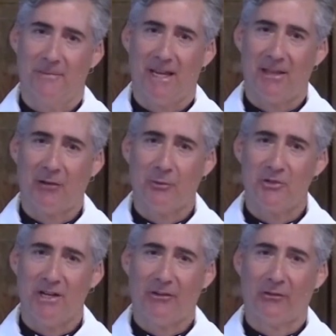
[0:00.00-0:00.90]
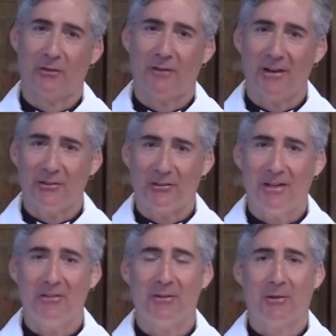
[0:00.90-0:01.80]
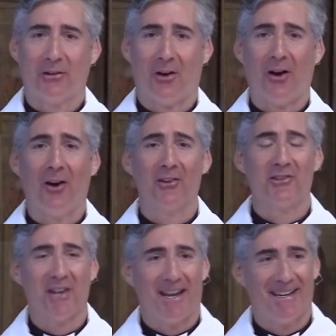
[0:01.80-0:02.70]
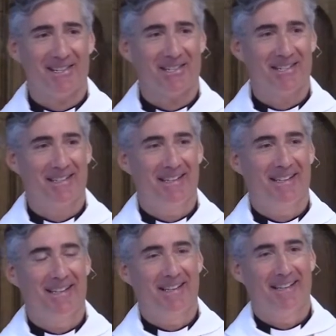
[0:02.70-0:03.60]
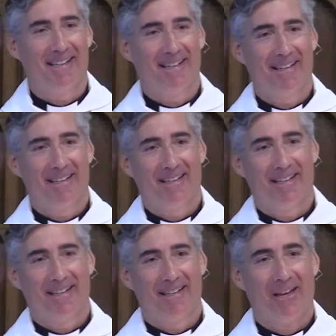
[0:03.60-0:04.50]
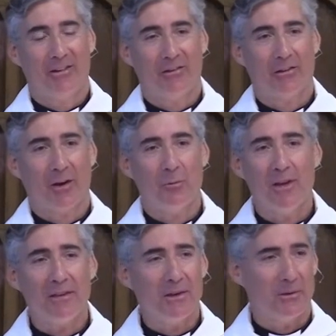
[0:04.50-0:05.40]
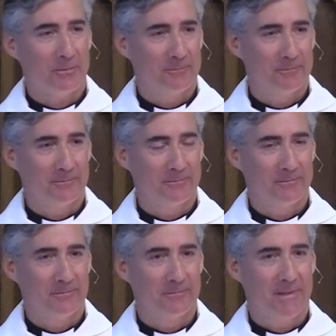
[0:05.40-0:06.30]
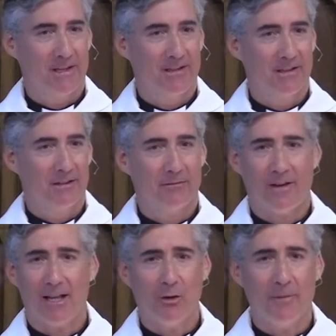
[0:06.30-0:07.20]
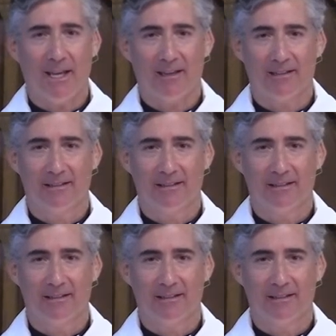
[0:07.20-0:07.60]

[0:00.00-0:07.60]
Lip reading: And that's what Jesus invites us into, is a heart change. As he says, "I'm with you. Follow me."